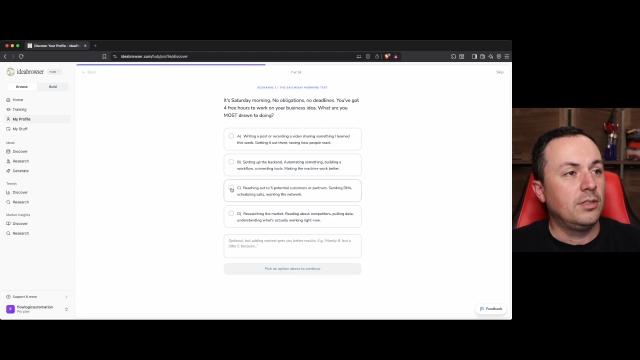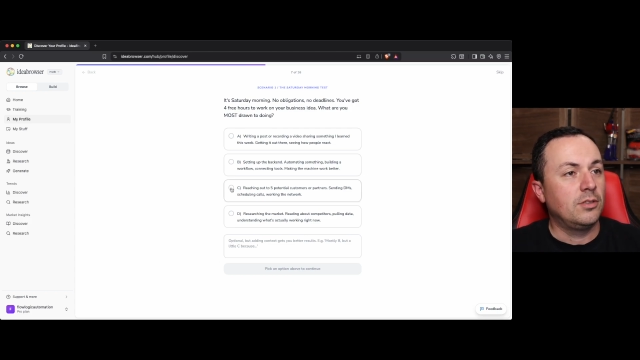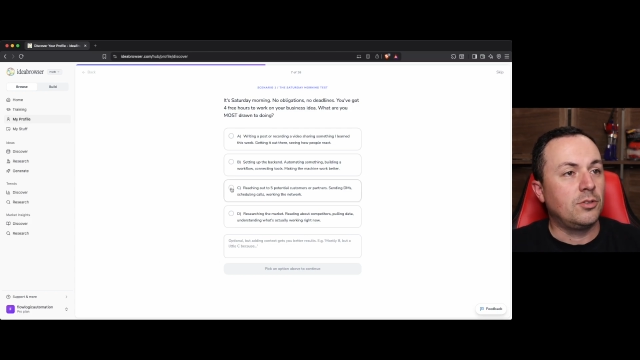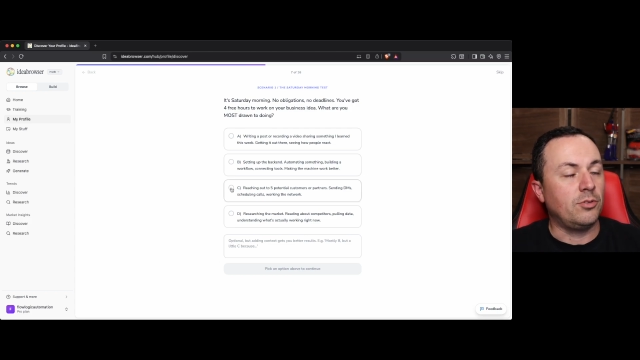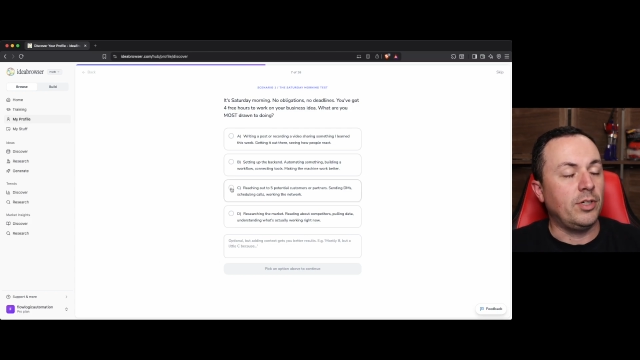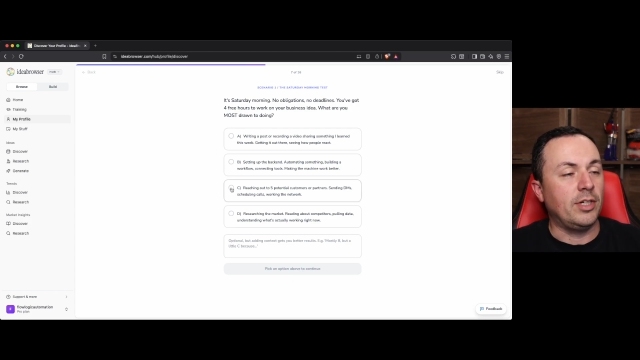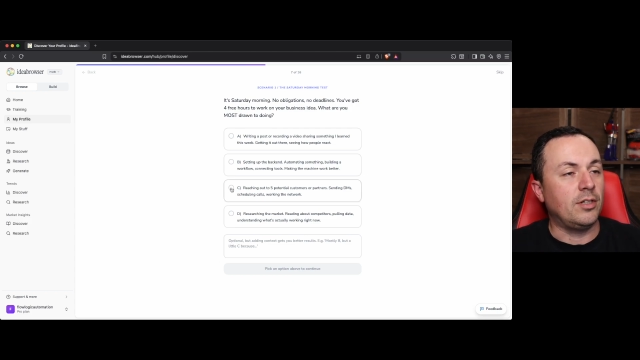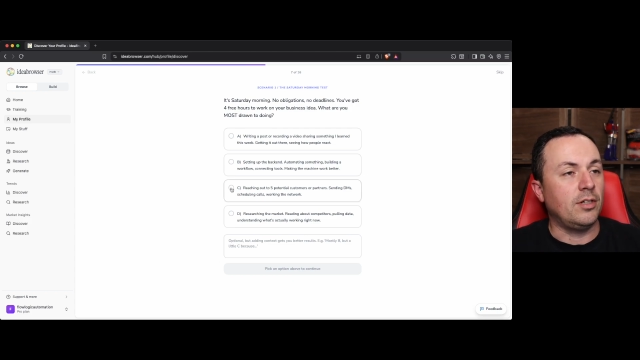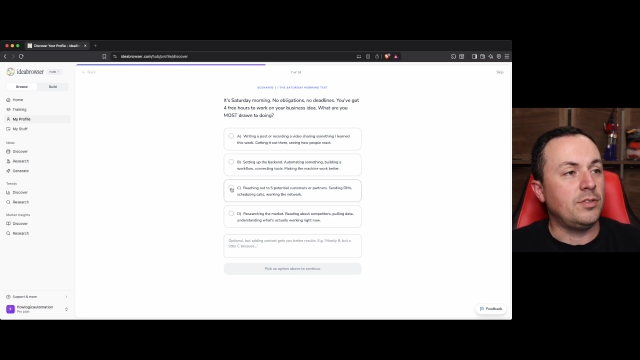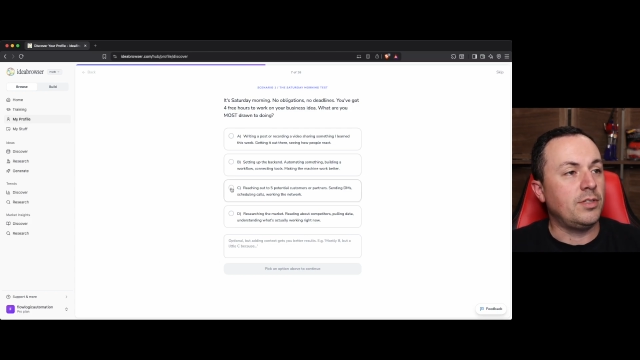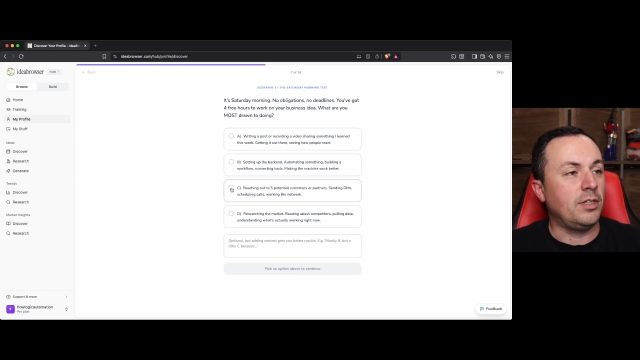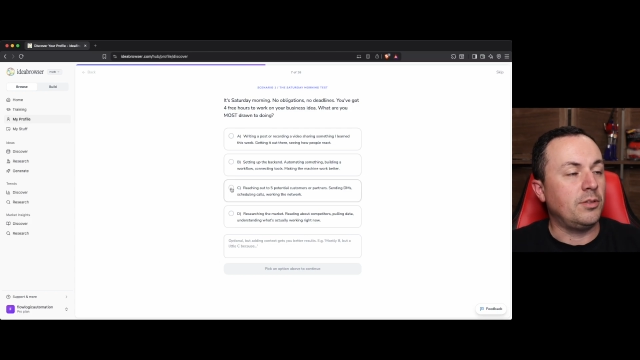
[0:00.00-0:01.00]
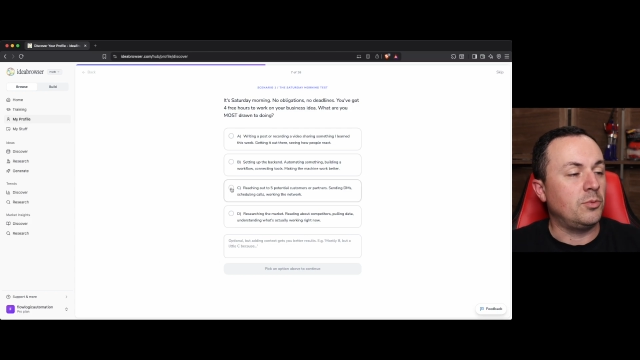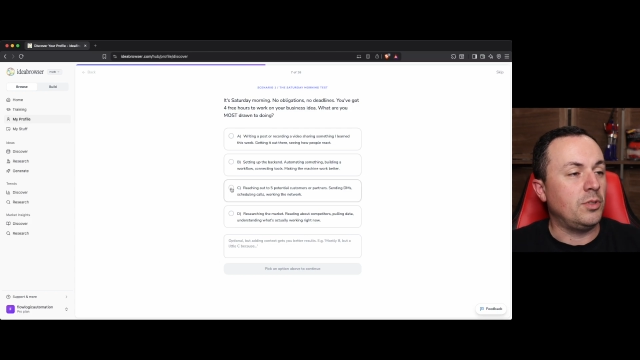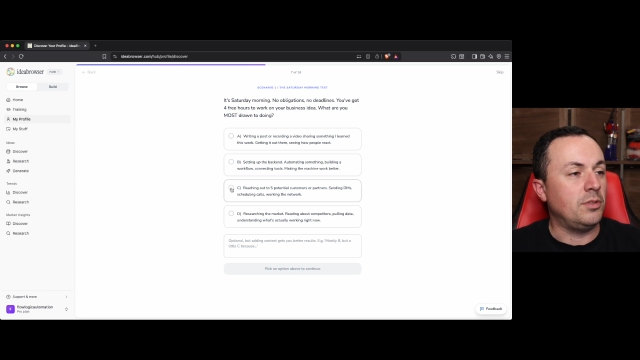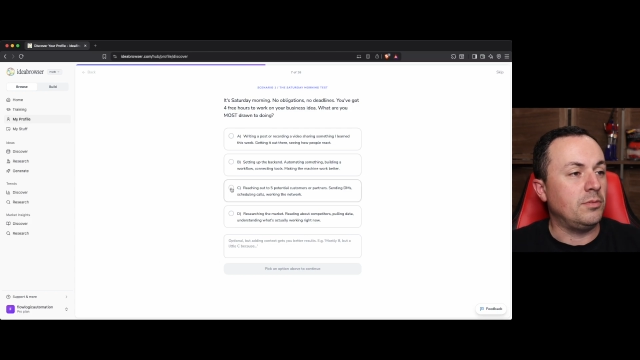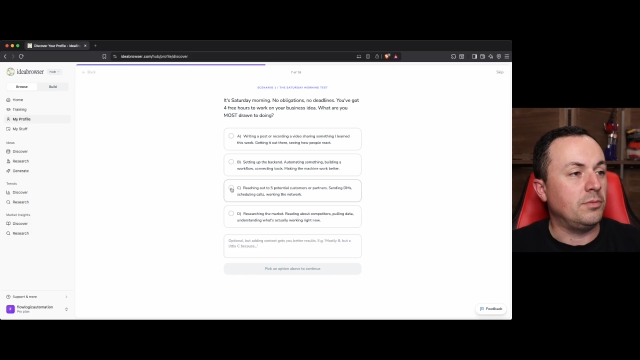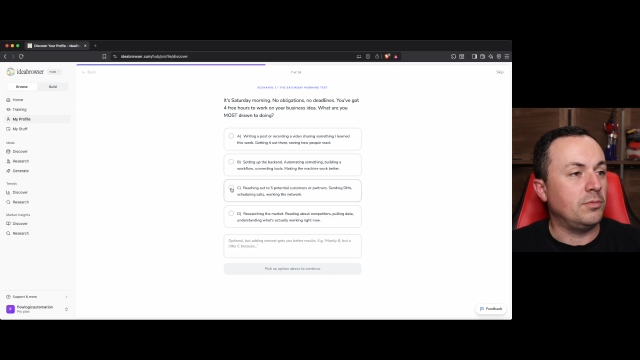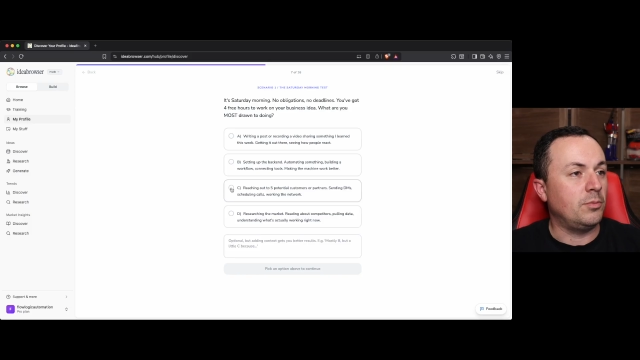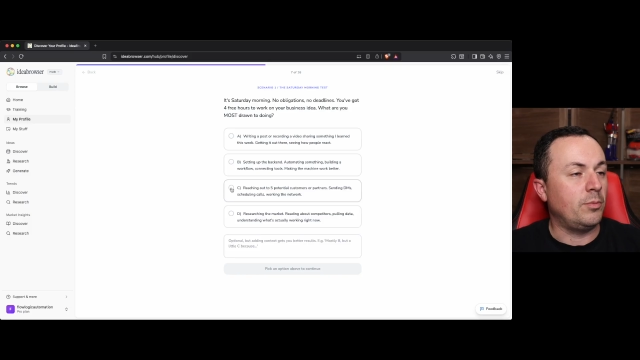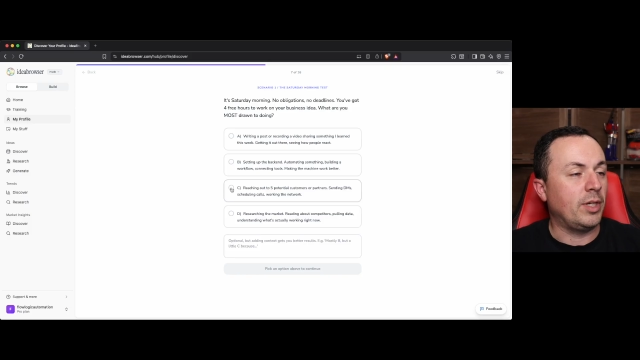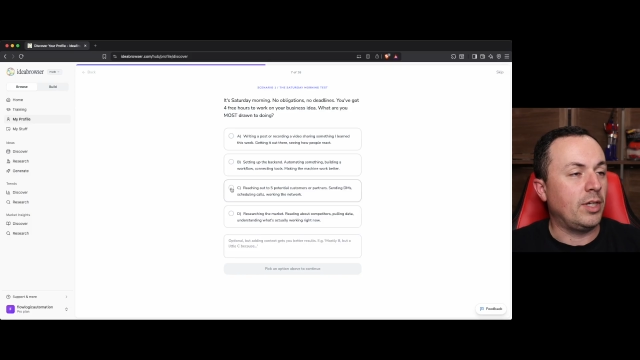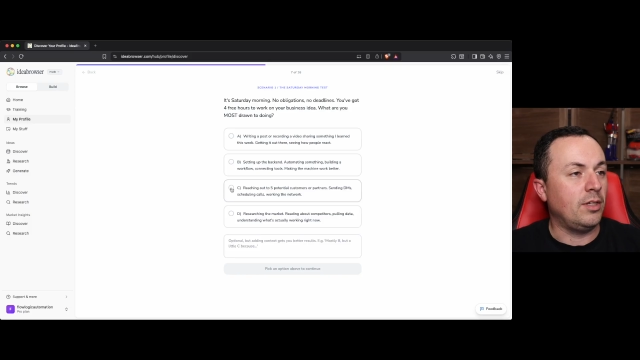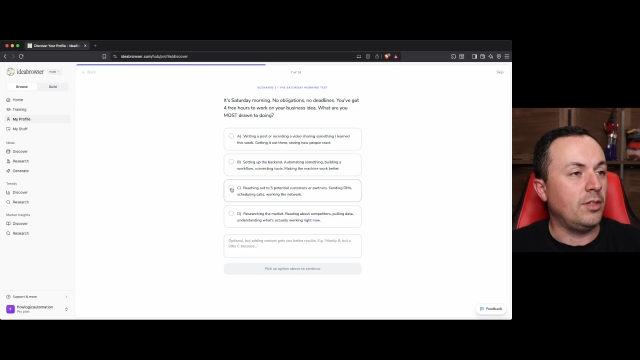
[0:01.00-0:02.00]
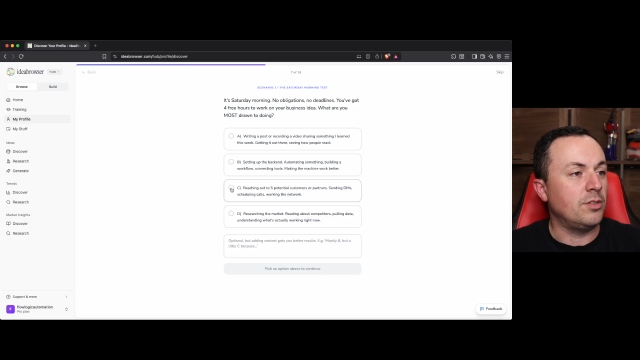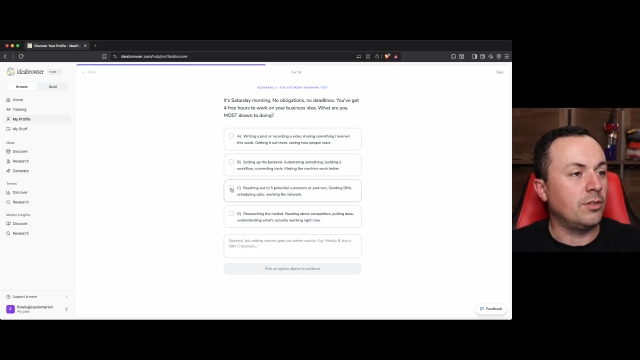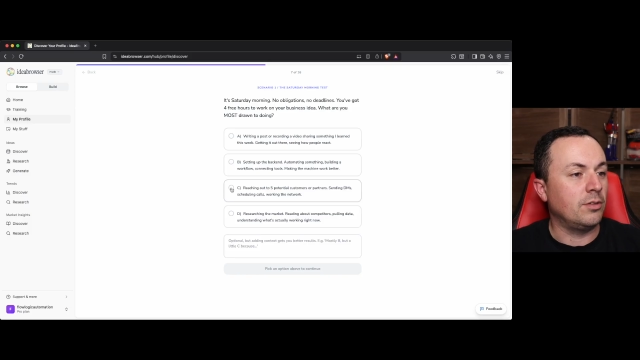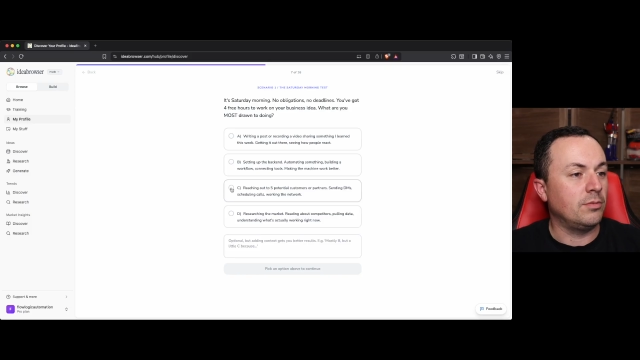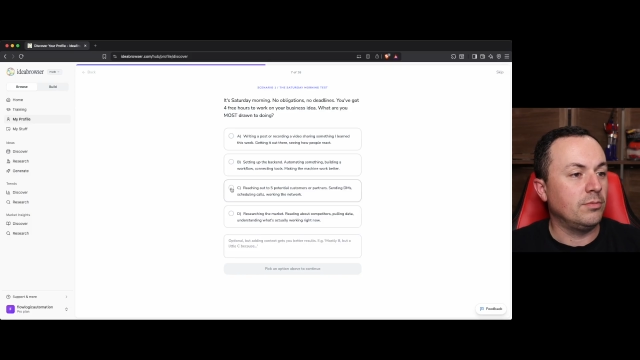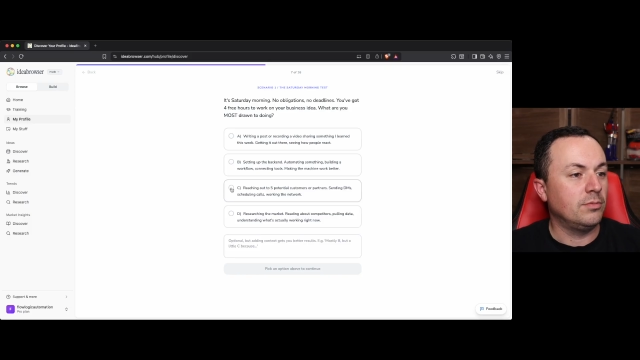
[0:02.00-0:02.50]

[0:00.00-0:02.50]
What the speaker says: create content when my kids are